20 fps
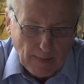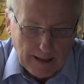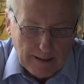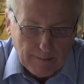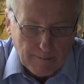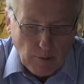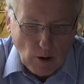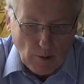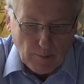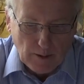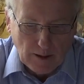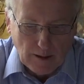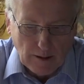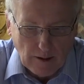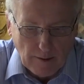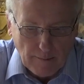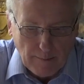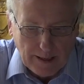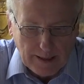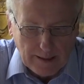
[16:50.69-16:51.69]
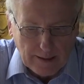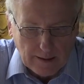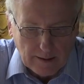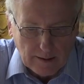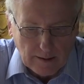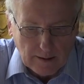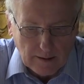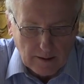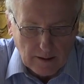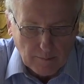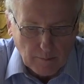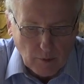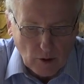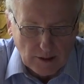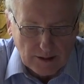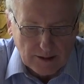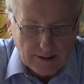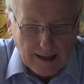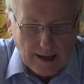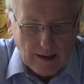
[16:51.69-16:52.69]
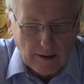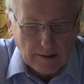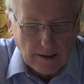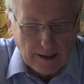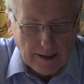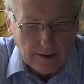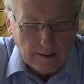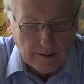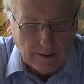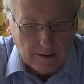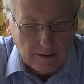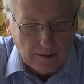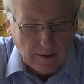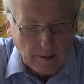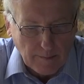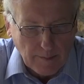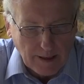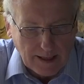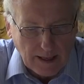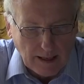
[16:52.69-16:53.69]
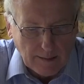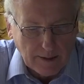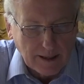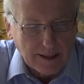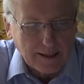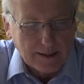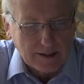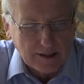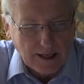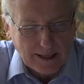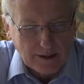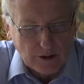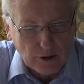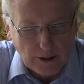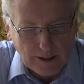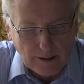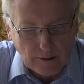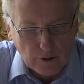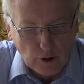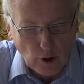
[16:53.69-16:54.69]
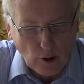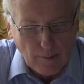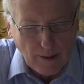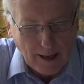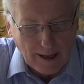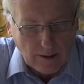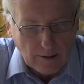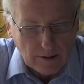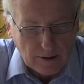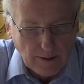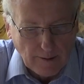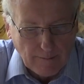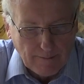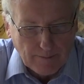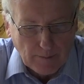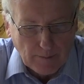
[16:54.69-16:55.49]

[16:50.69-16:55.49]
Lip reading: In popular opinion, the Boy Scout hero had become an eccentric dropout.